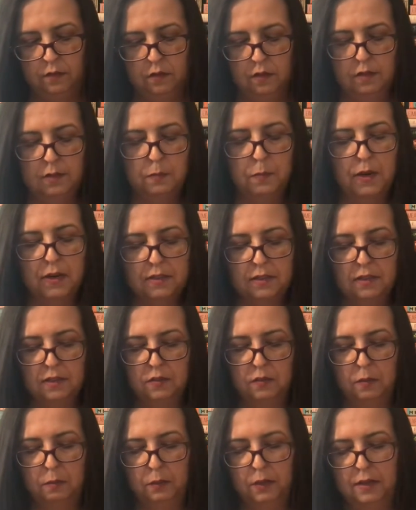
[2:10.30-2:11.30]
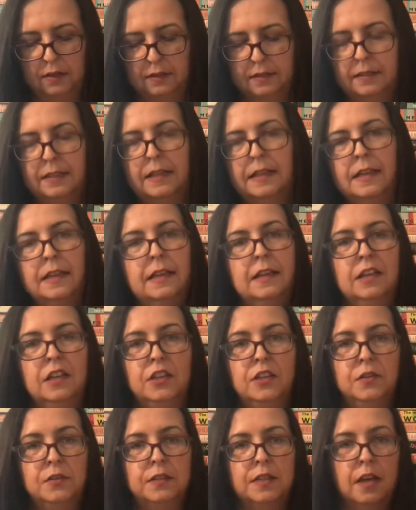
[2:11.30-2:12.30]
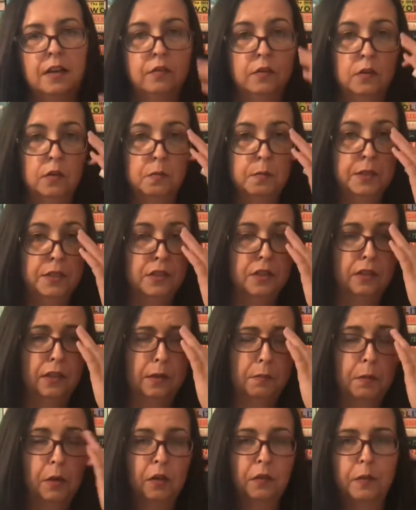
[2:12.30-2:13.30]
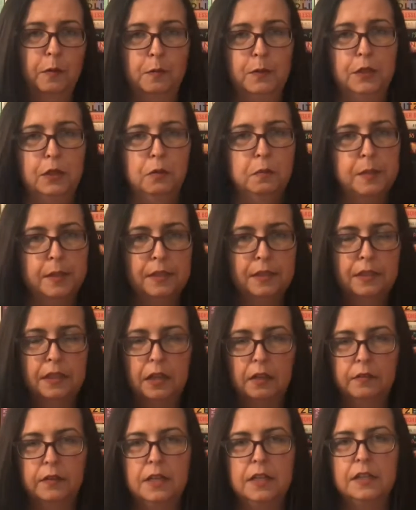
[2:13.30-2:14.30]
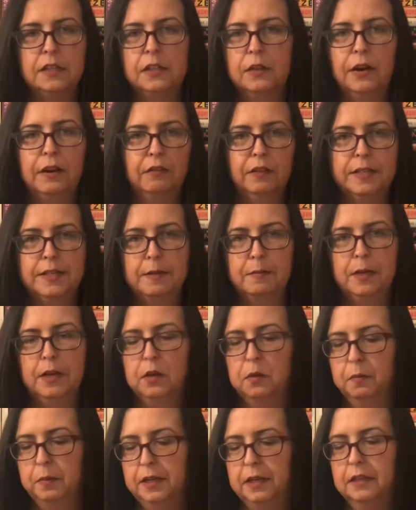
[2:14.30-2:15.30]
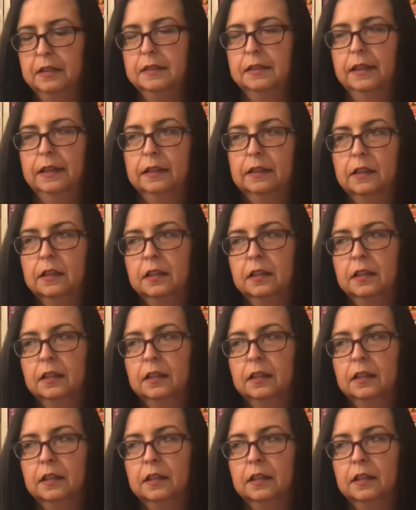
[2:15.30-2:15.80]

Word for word: This box is from L'Occitane and it used to have a whole bunch of like perfume soaps and stuff in it. So every time I open it, it's like